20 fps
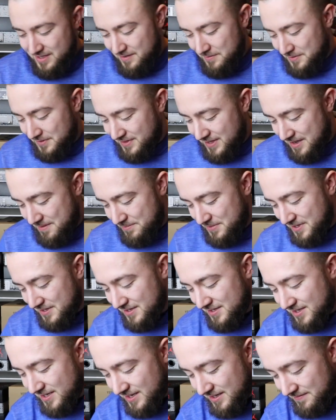with that being
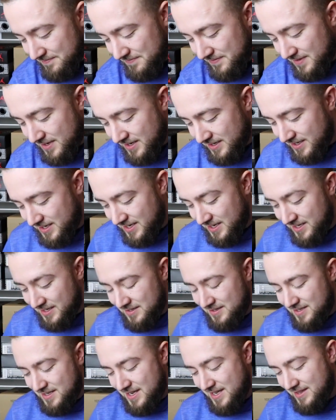said,
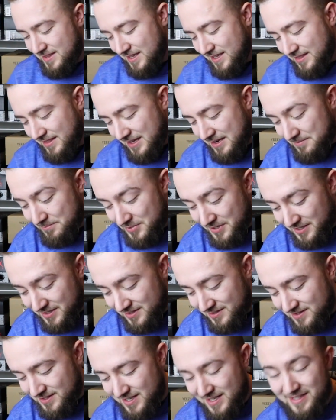again, hit that like
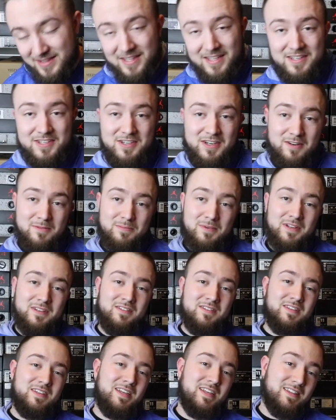button, hit that share
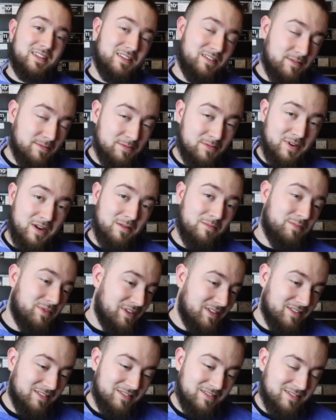button, hit the subscribe
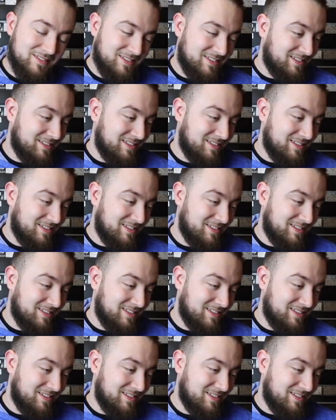button,